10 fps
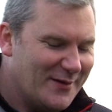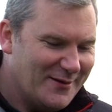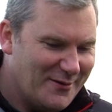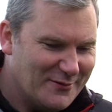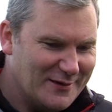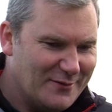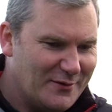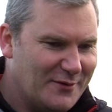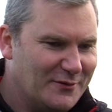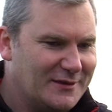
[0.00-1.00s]
It, it,
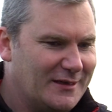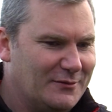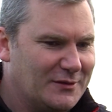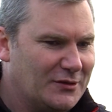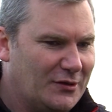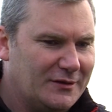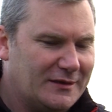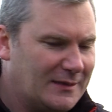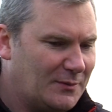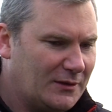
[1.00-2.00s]
it was it was a daunting
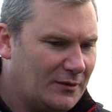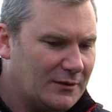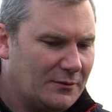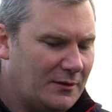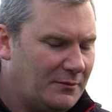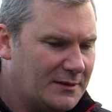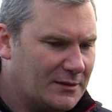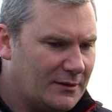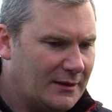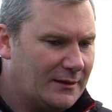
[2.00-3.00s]
task, but I thought the way we
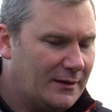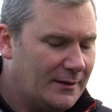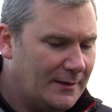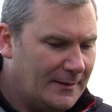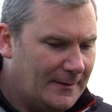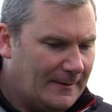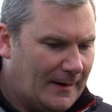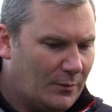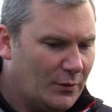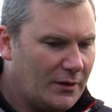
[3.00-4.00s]
stuck in there
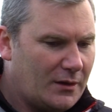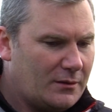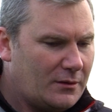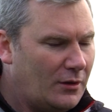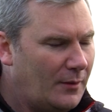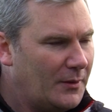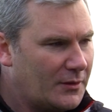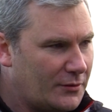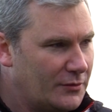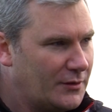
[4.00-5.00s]
and won a couple of
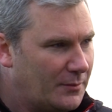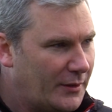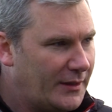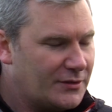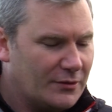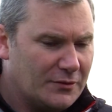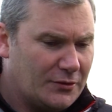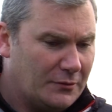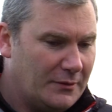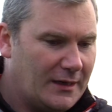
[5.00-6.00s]
crucial breaks showed,
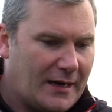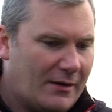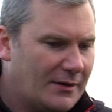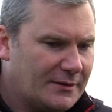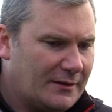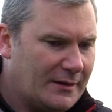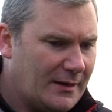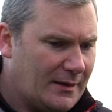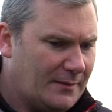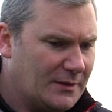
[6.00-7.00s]
showed real character, and,
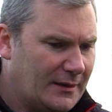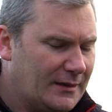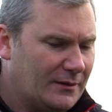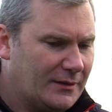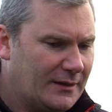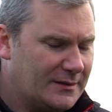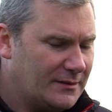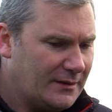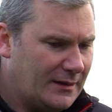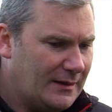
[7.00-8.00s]
and I'm delighted how the guys
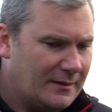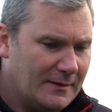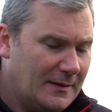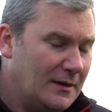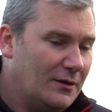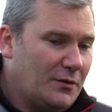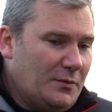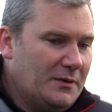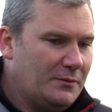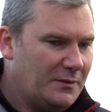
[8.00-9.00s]
stuck in. And look,
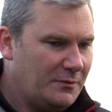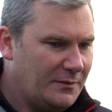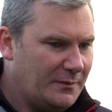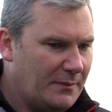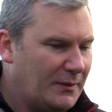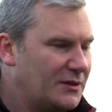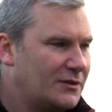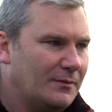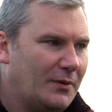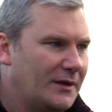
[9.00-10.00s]
we, we, we pinched
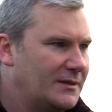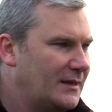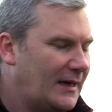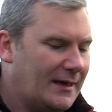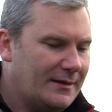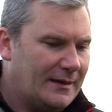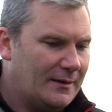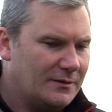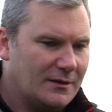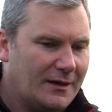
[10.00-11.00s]
two points and
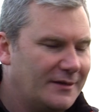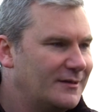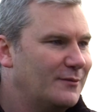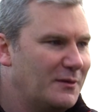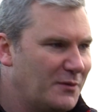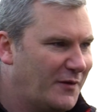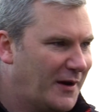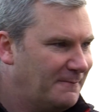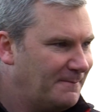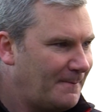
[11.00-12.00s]
uh, delighted, and we'll move on.